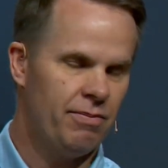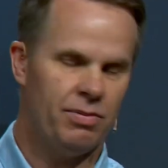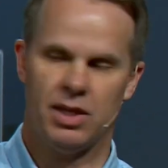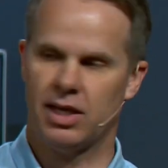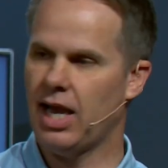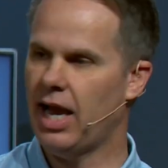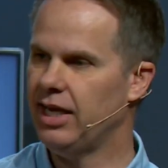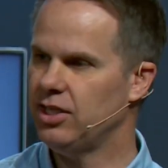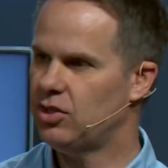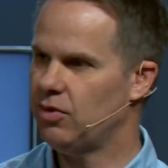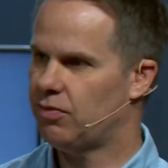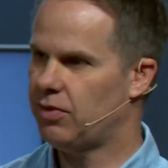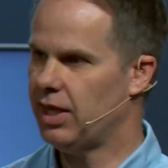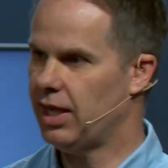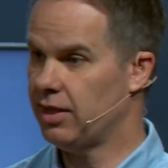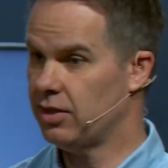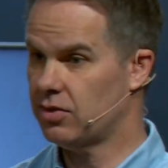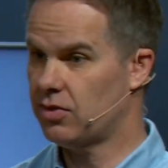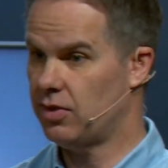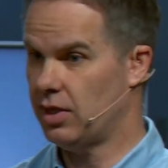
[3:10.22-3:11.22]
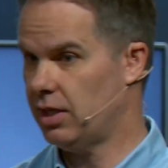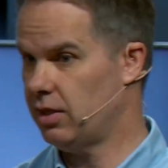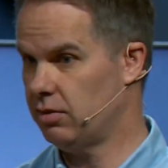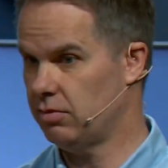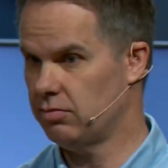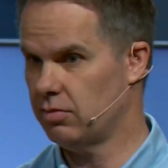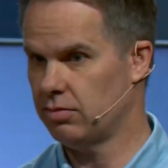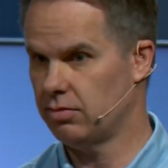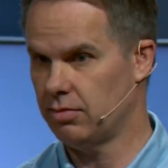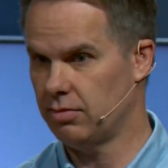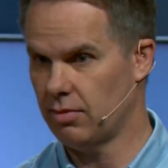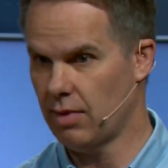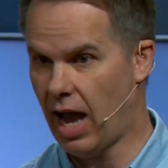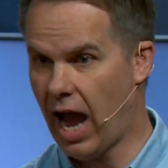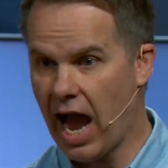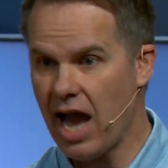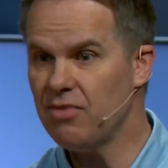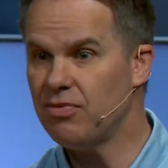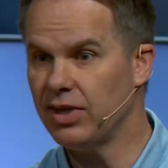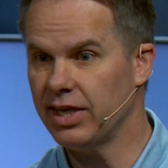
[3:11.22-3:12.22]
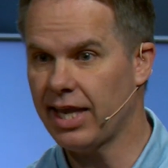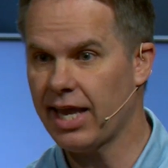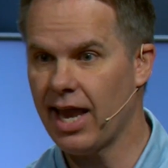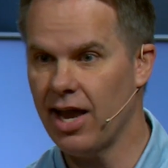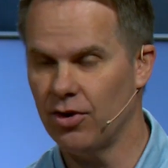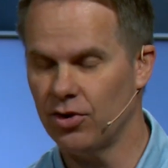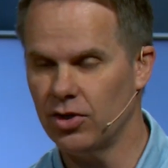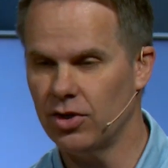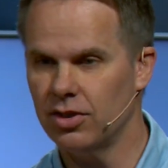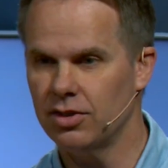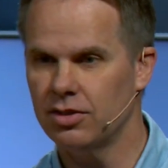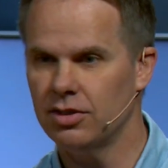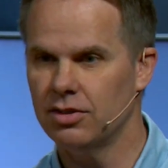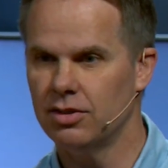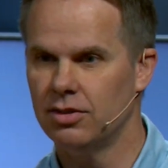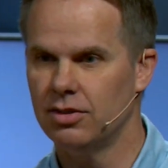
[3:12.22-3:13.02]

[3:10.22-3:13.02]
the kinds of things that I've encountered